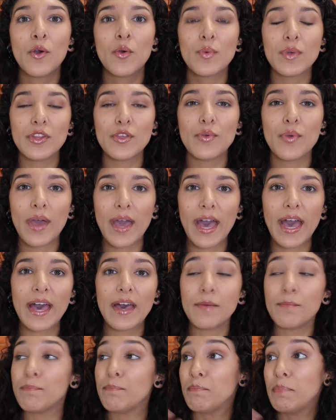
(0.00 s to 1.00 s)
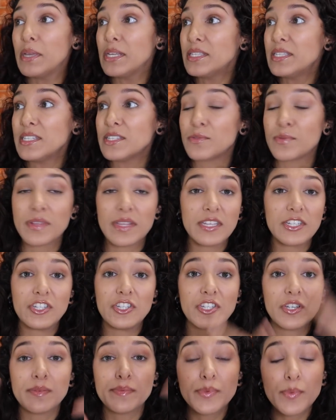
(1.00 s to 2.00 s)
When you have business
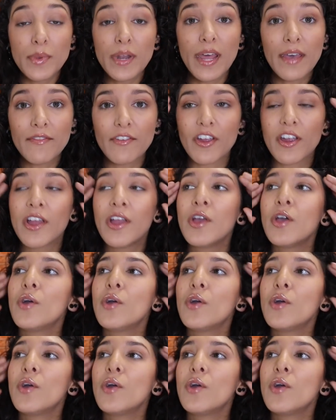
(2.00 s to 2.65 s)
relationships, whatever,